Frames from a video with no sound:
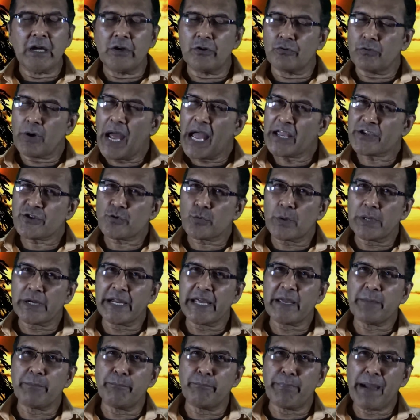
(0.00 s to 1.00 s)

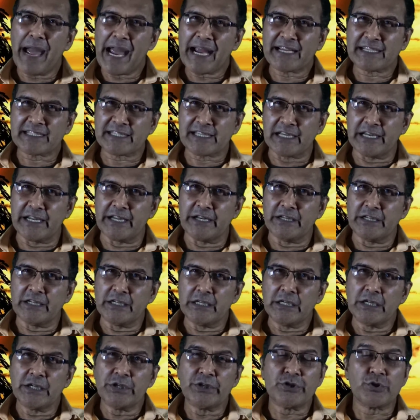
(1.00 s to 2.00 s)
gradually
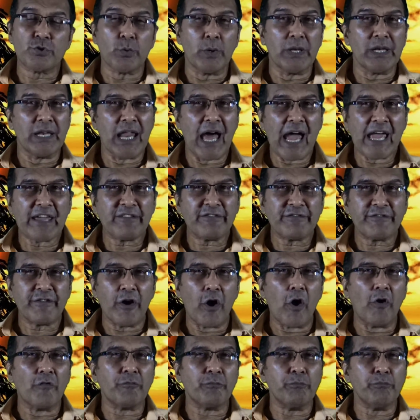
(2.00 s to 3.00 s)
backslid to a life
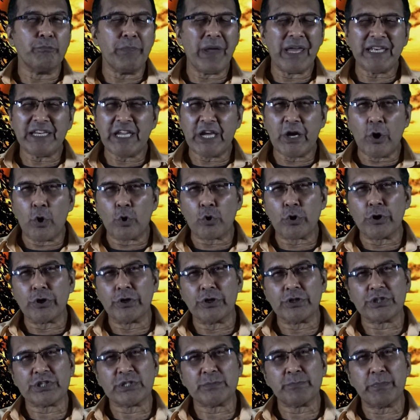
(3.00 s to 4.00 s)
of
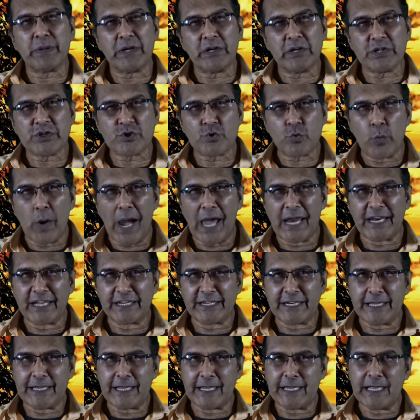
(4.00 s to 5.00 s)
mediocre
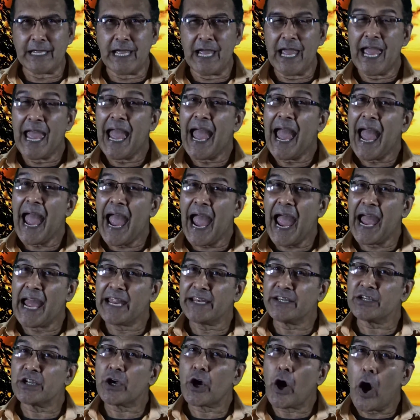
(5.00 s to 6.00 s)
spirituality
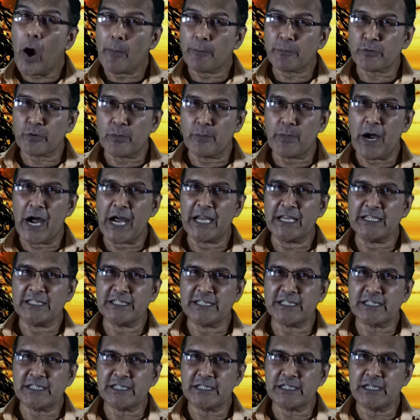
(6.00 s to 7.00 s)
and
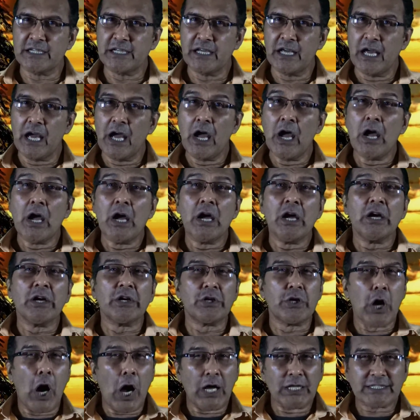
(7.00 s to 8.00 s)
compromise.
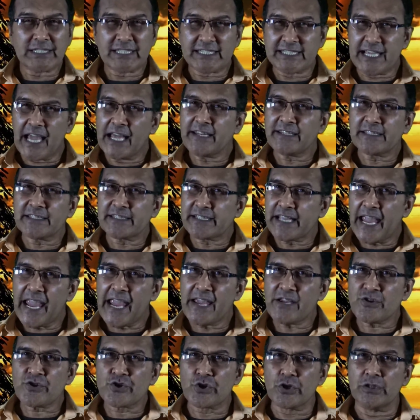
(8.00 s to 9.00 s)
God sent his
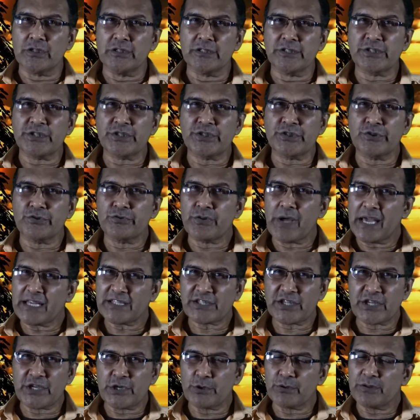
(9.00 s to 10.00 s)
angels to
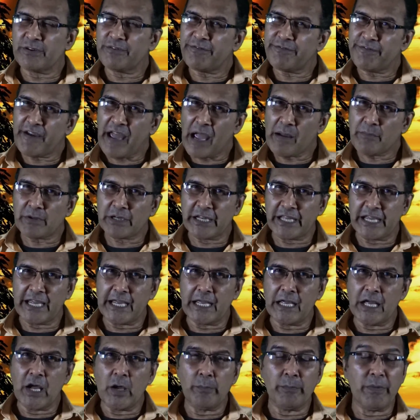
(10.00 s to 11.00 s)
rescue the
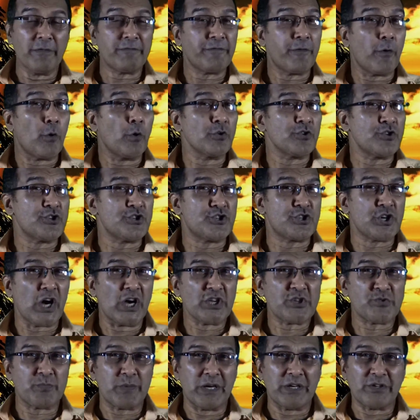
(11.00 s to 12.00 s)
family before
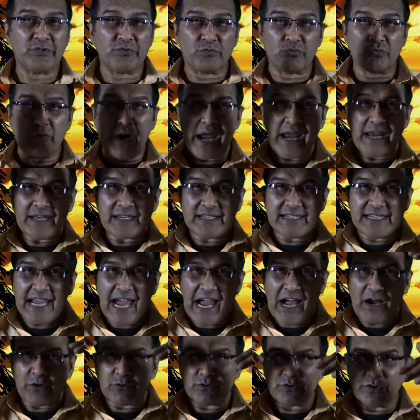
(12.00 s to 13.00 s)
judgment rained
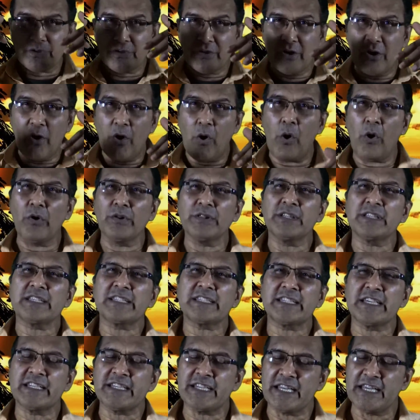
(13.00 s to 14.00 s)
down on the
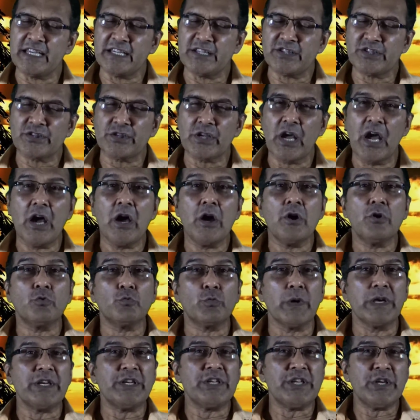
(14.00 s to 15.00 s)
cities,
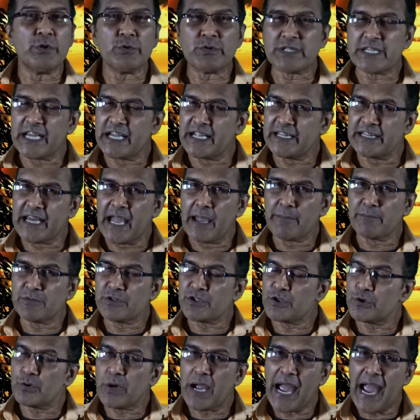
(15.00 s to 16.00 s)
reducing them
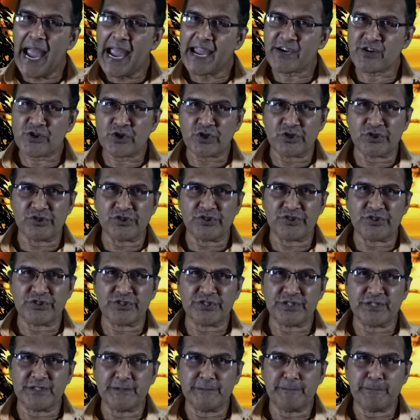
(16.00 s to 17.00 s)
to
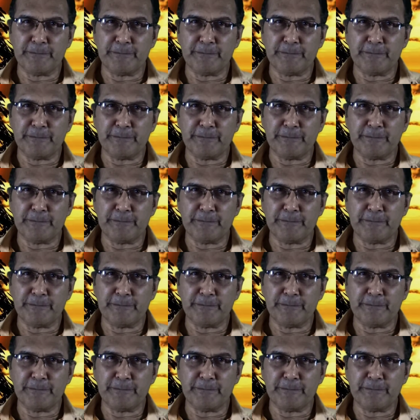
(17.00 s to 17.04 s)
ashes.